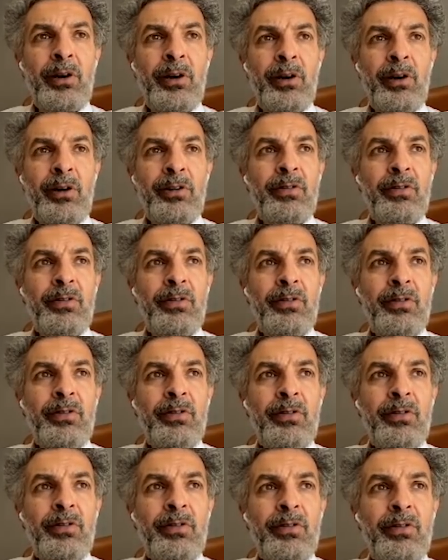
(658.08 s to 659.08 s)

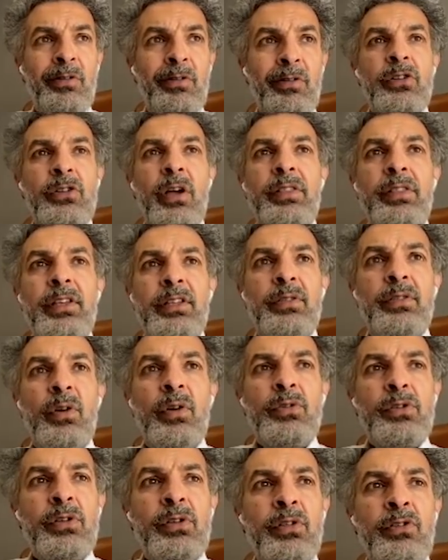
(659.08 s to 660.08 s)
minorities. So I
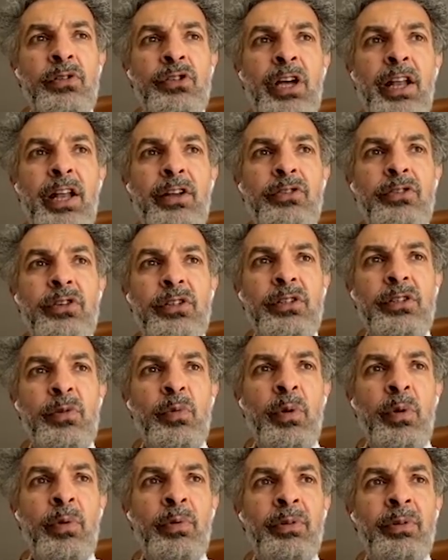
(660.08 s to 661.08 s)
think those are the challenges that
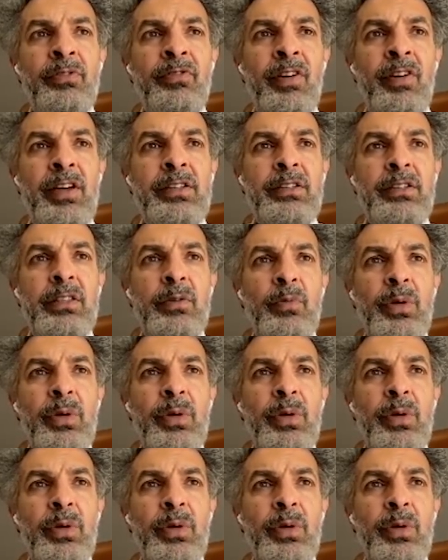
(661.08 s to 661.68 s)
we will face in the